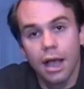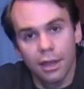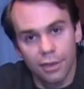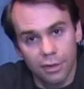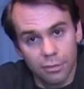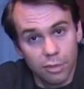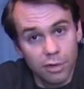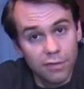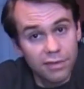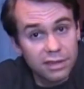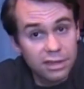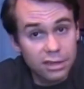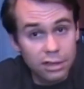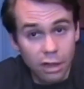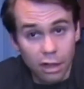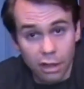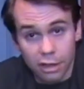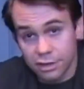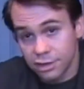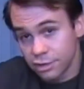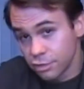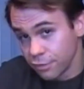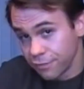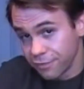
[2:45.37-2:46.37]
The movie
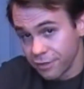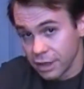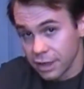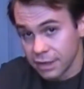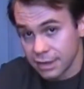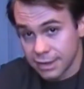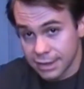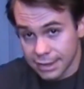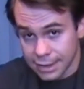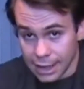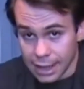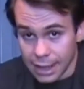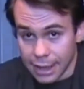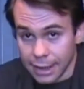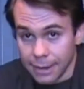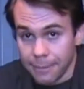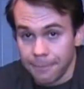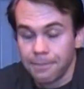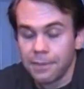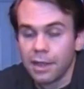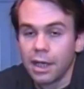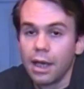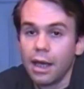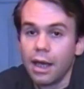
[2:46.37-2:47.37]
stars Sofya Skaya.
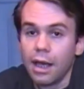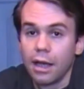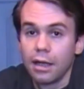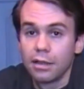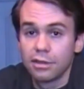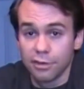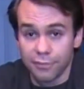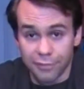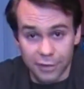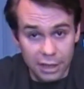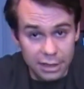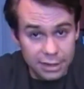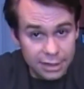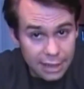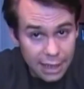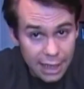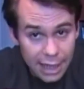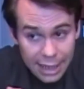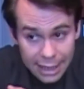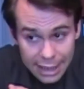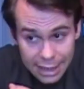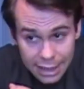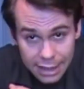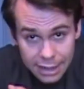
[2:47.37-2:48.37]
Sofya
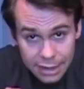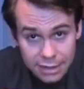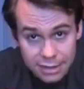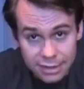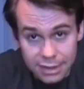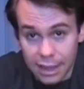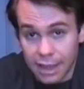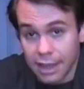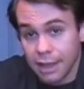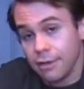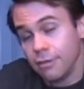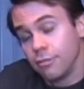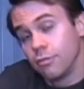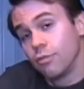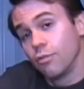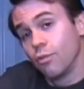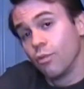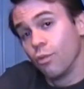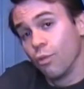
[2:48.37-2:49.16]
Skaya is a